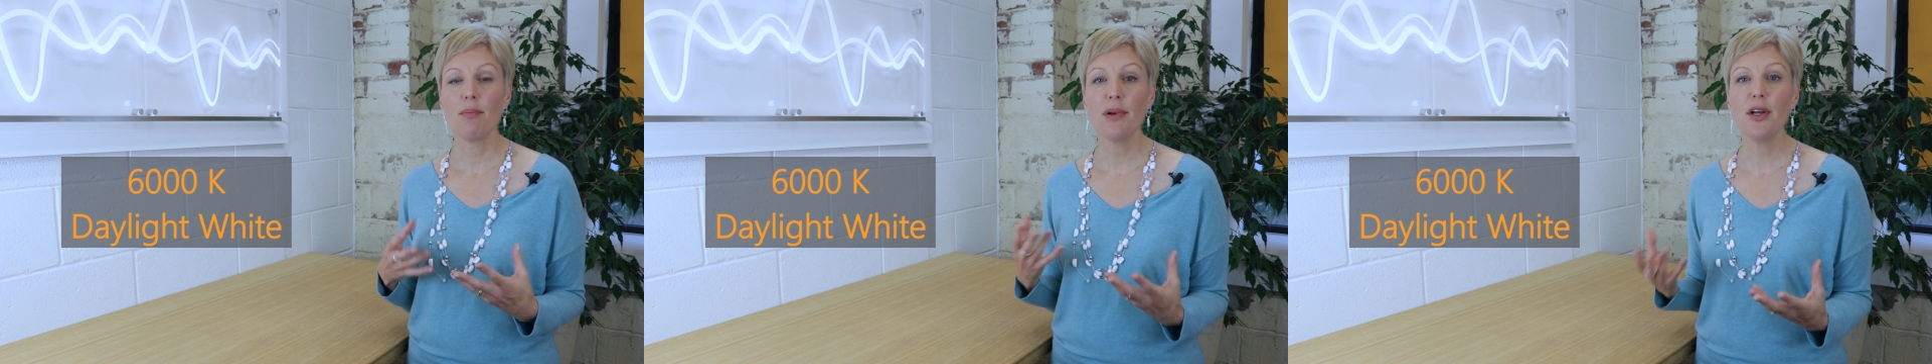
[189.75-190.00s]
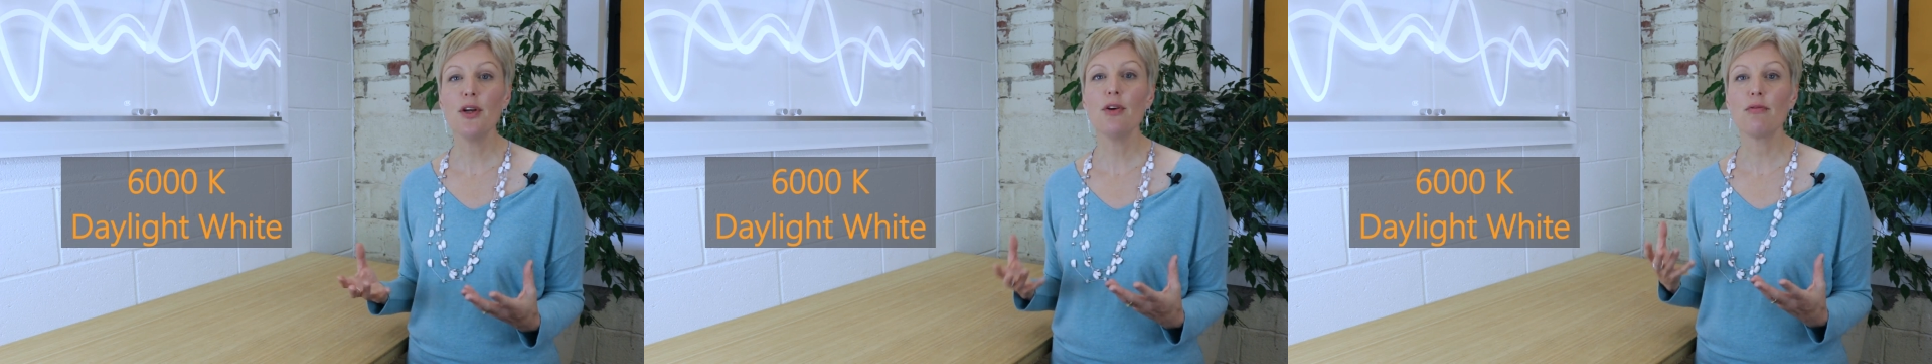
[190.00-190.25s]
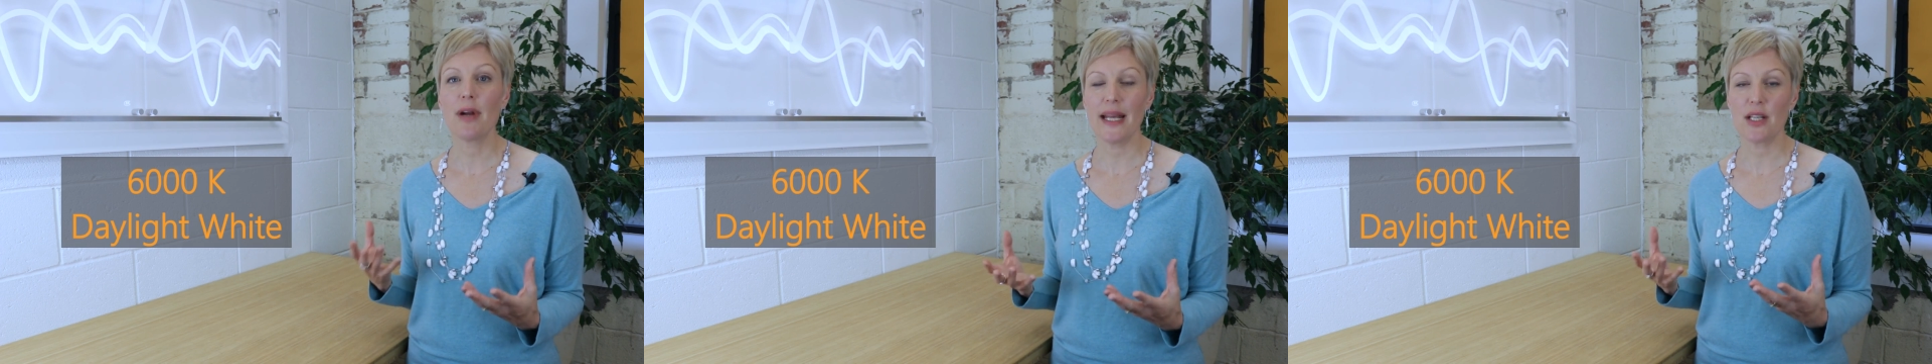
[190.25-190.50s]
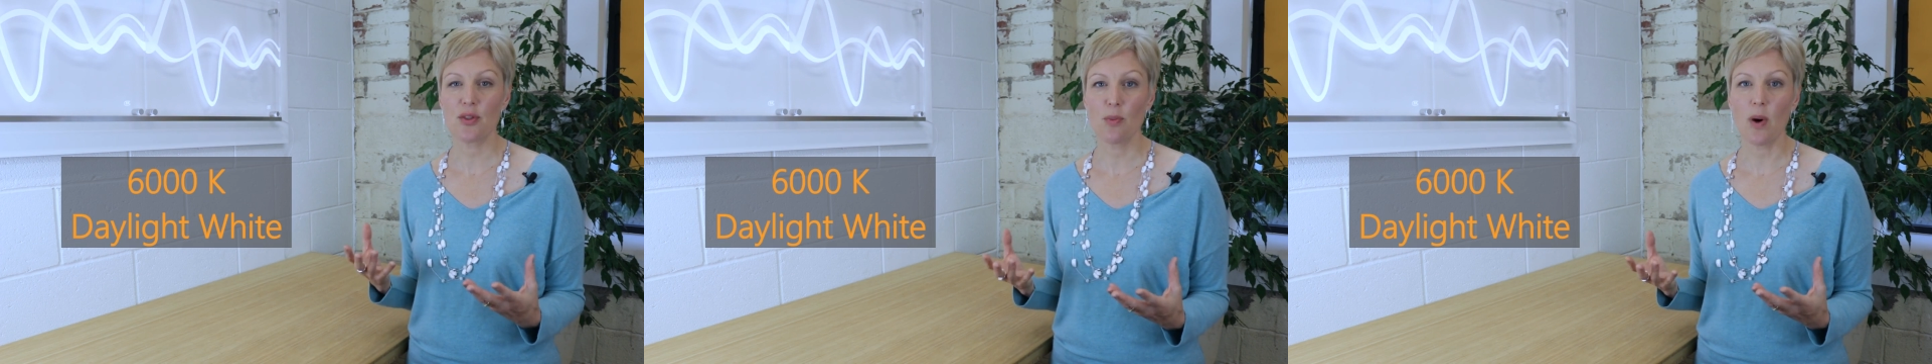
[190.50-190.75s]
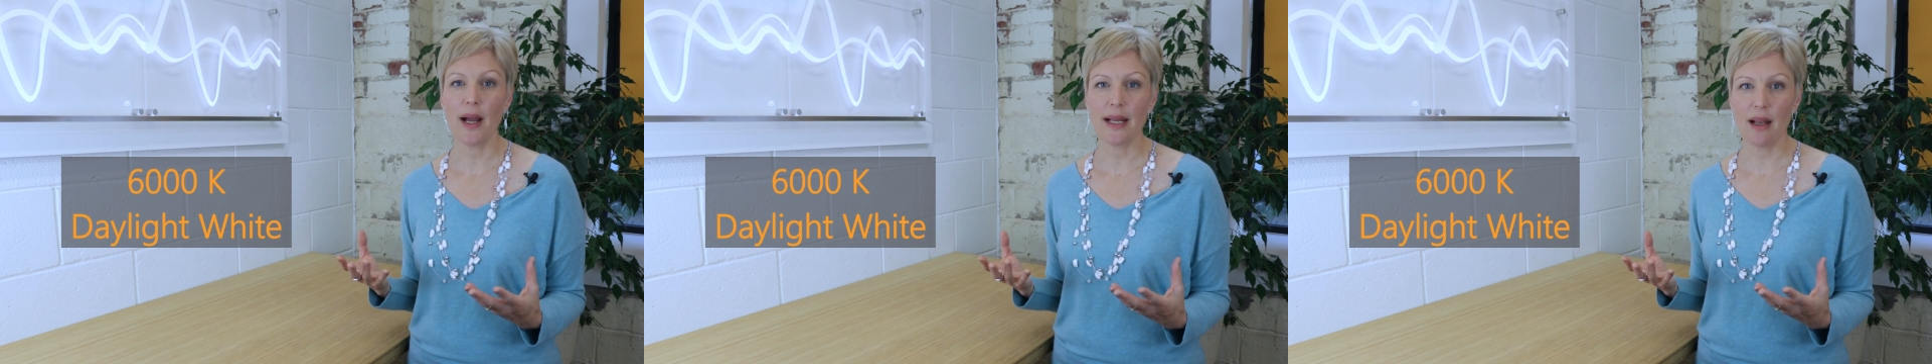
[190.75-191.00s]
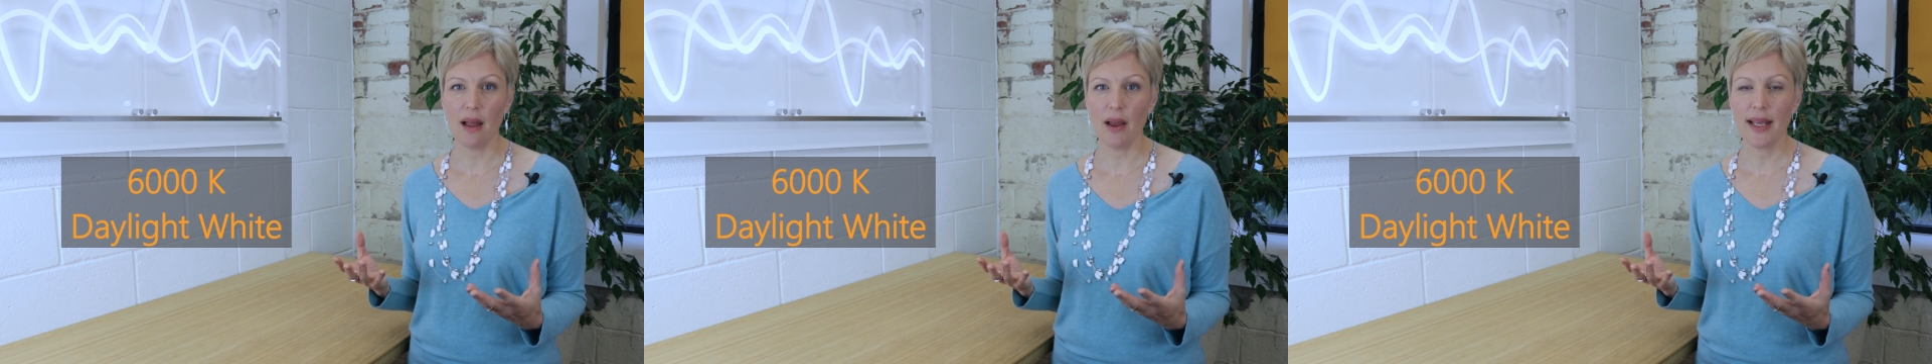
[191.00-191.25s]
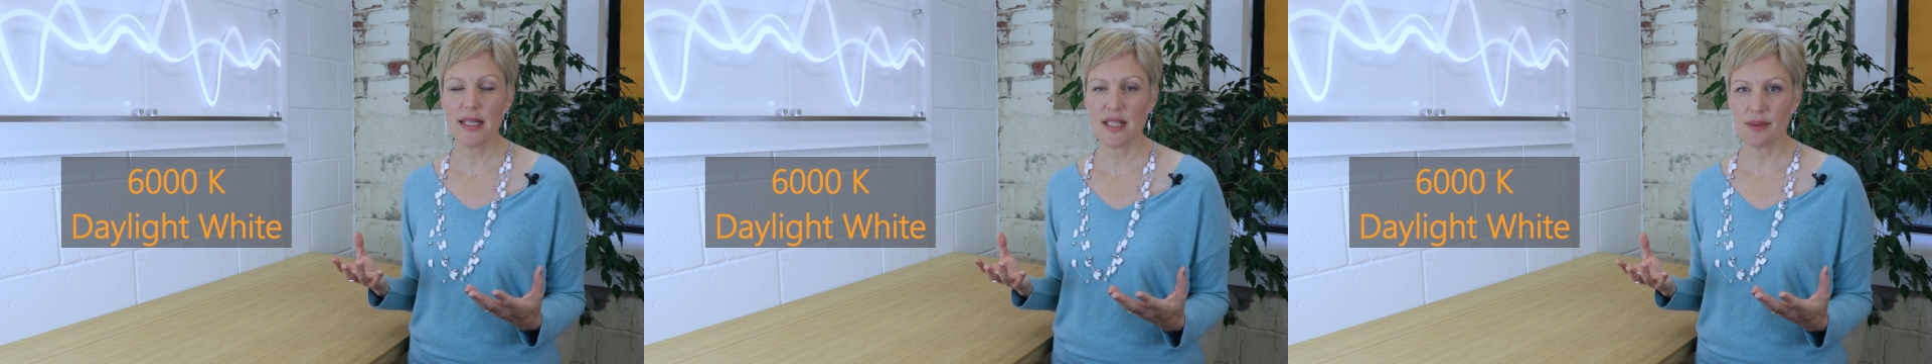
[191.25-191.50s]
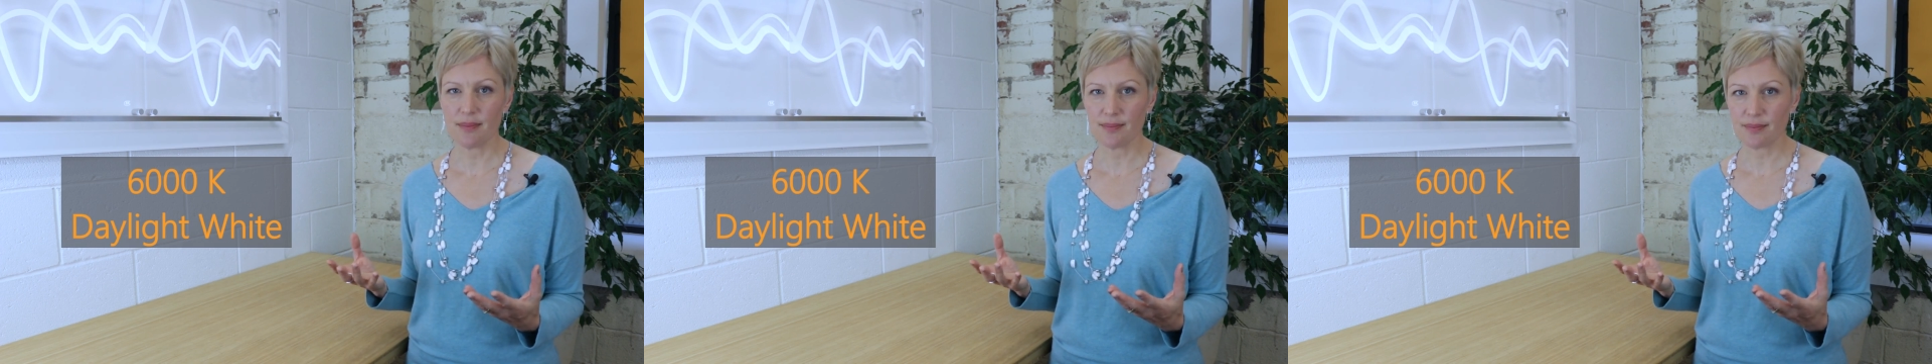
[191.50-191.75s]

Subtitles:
blue-rich white light.